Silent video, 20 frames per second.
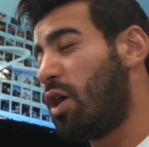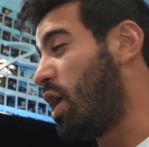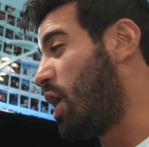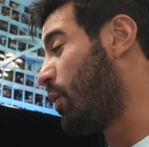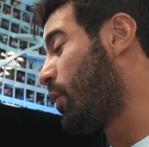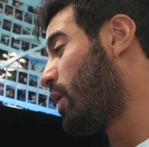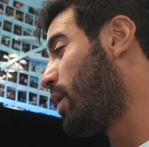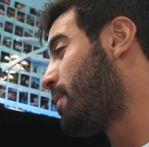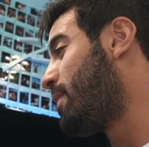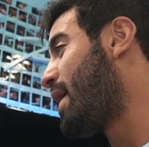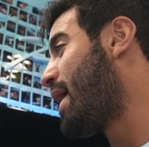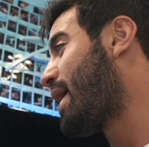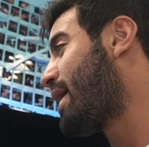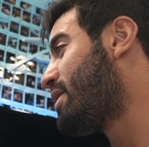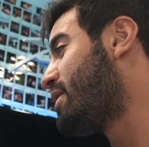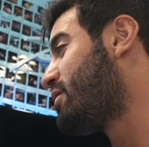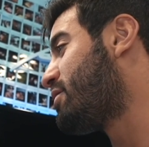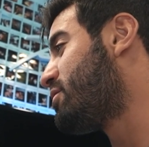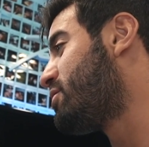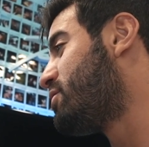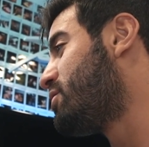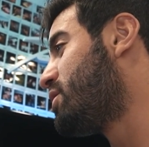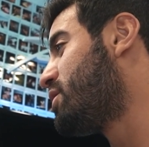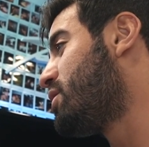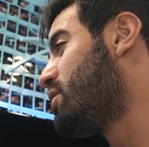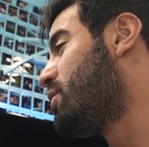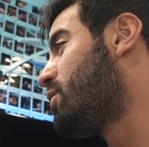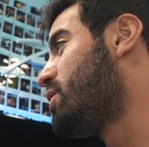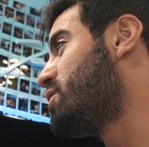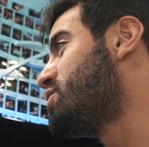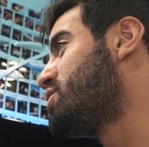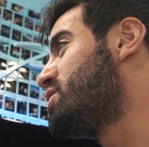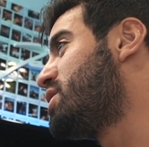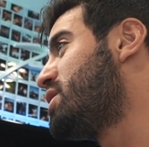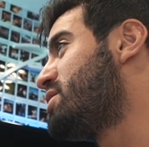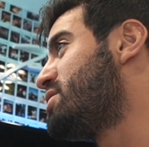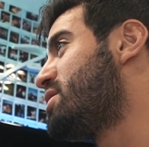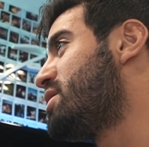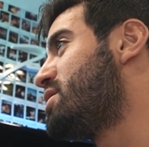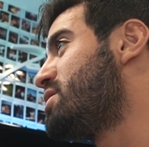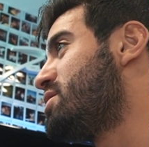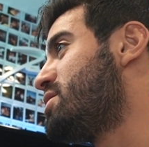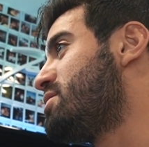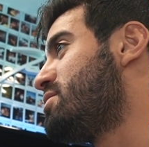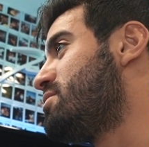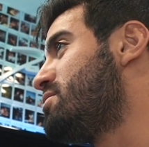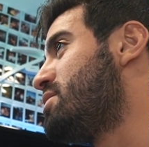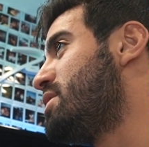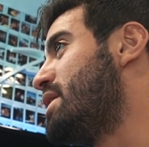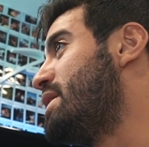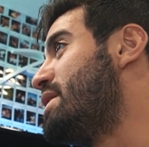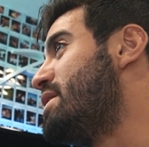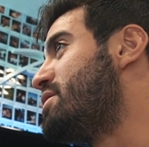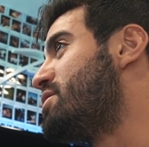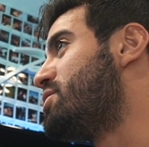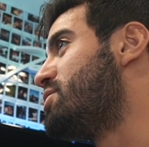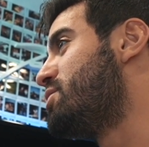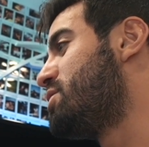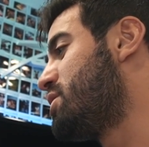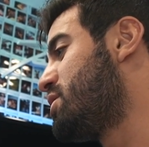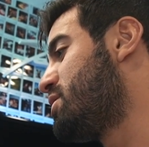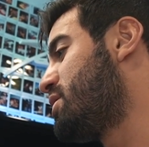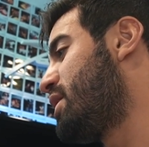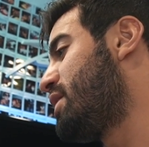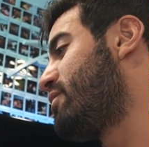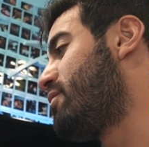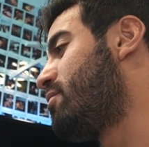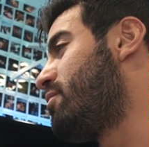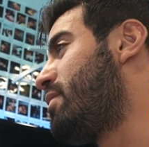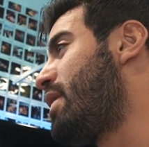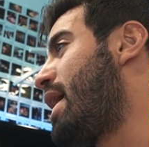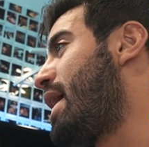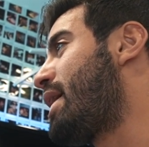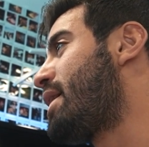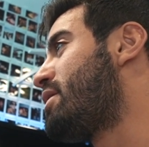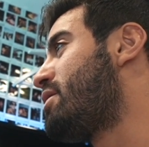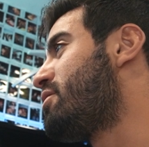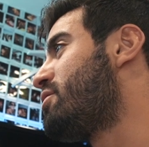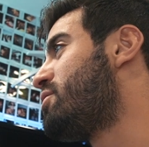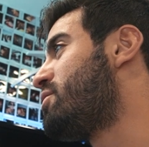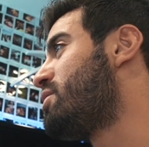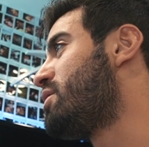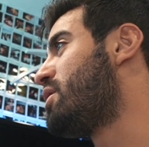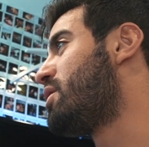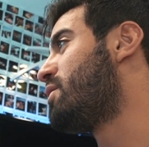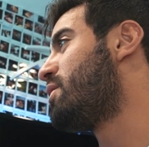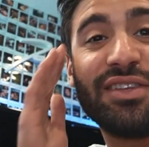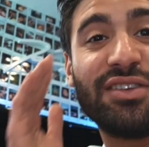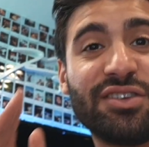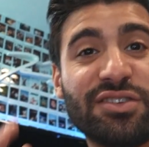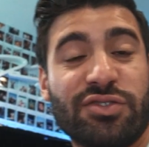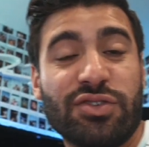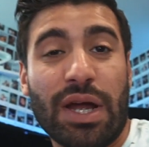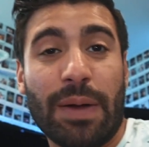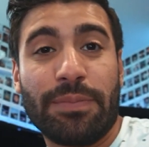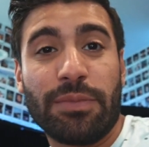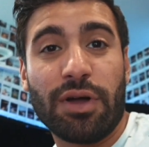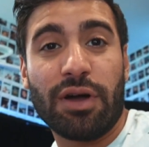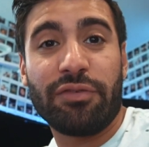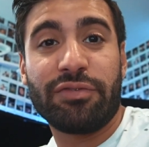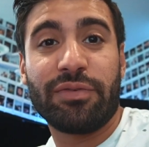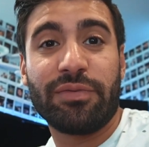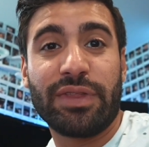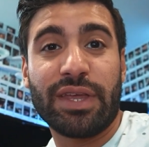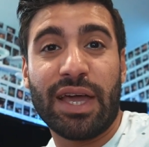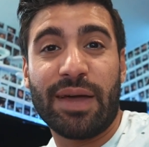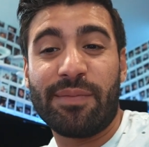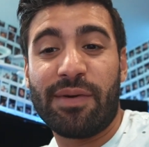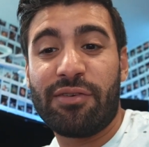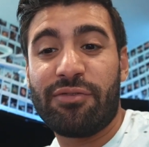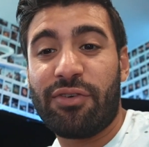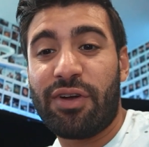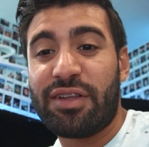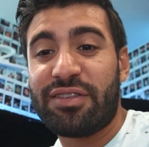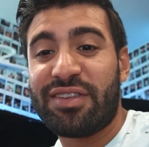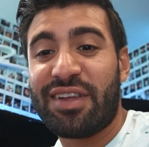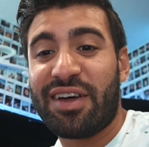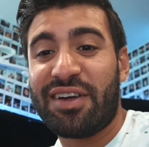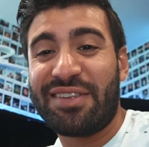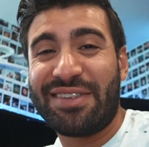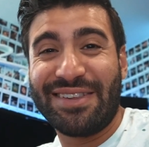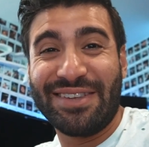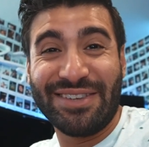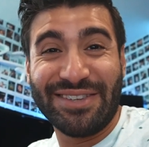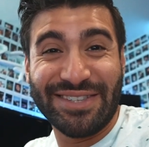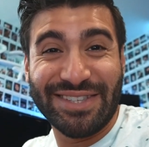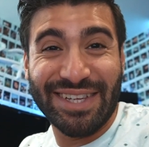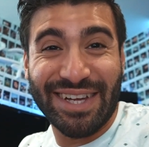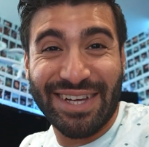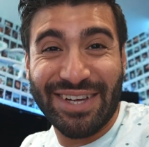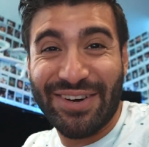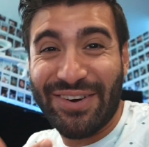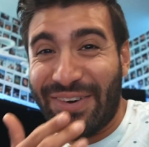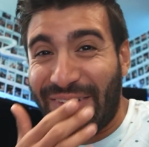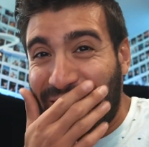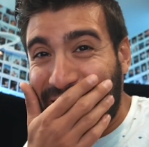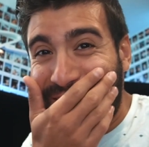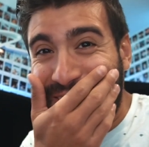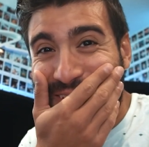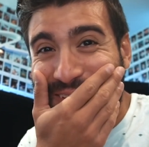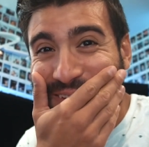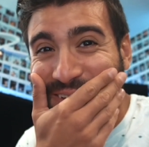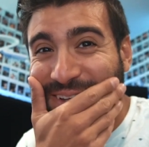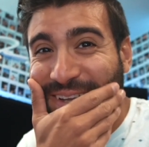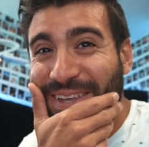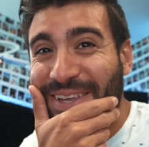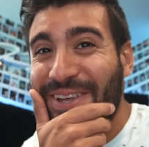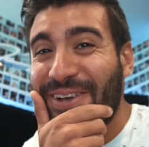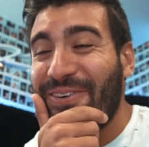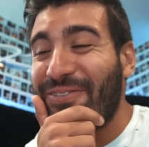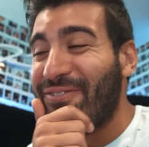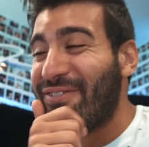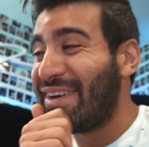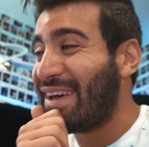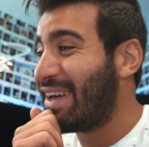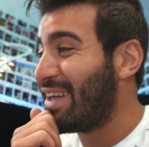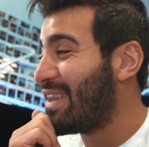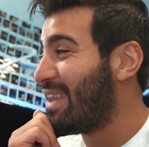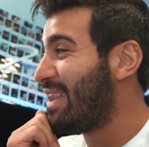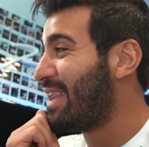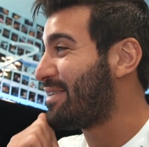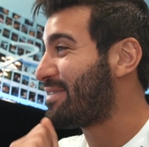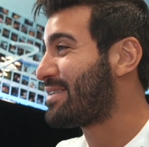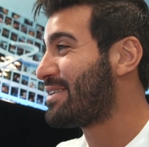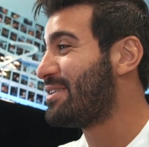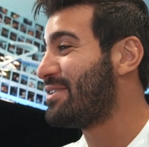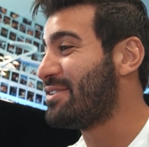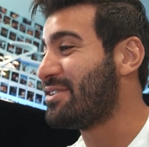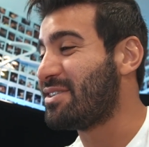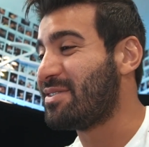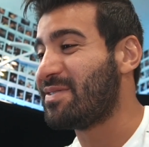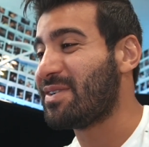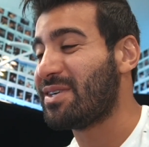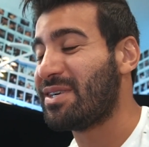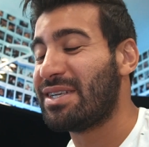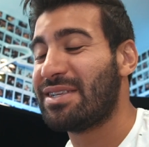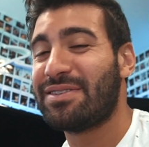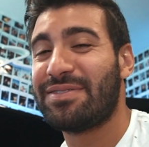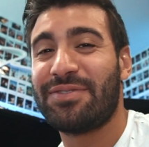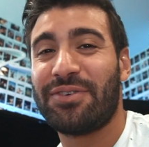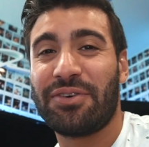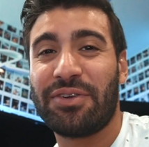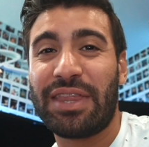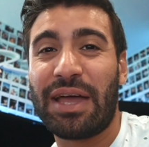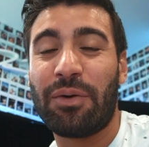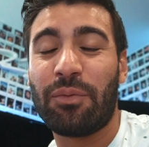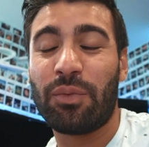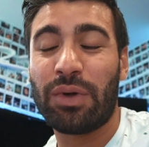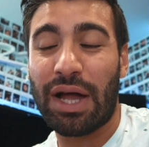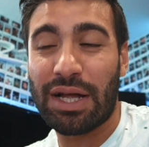All right, we are back in the studio, or should I say just in the studio, not even back in the studio. Just dropped off something at my friend's house. Did you see that cute man, that cute little bird? It's for that.